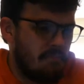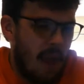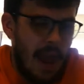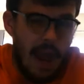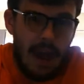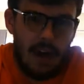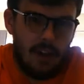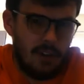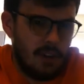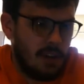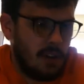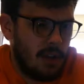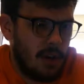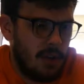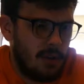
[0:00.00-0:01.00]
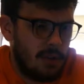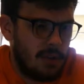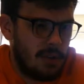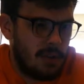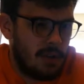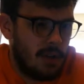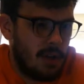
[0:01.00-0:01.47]

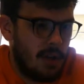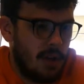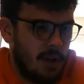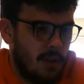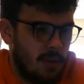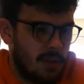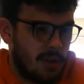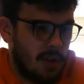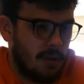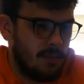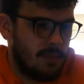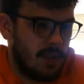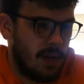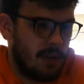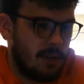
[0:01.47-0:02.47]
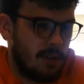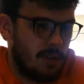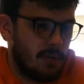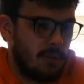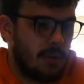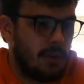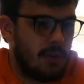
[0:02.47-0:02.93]
allulose, which comes out to
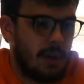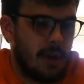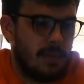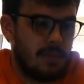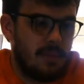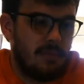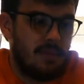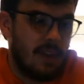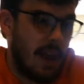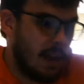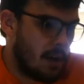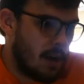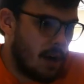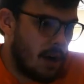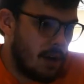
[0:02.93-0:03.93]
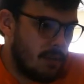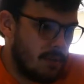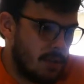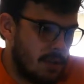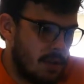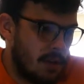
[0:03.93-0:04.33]
3 grams of net carbs.